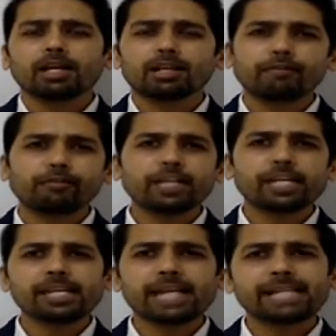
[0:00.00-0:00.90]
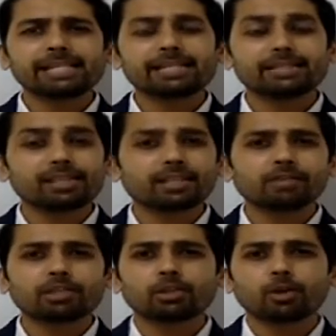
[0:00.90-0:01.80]
roughly
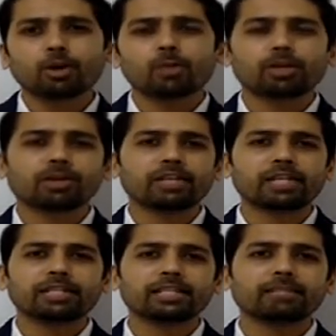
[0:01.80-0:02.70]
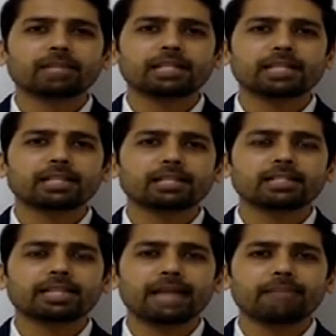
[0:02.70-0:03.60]
93,000 crore worth of inter-scheme
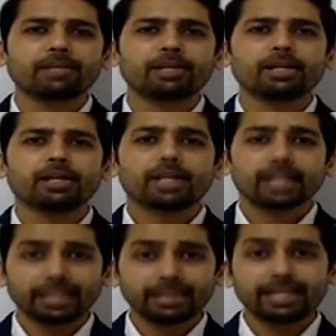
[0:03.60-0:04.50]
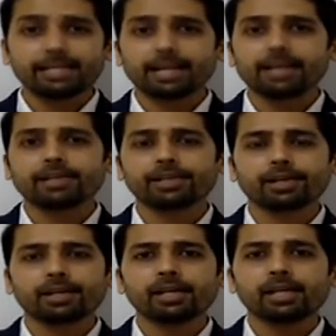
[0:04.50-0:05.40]
transactions that happened in the entire
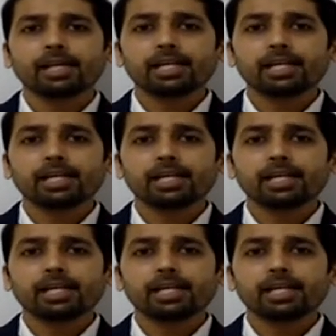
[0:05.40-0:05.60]
year.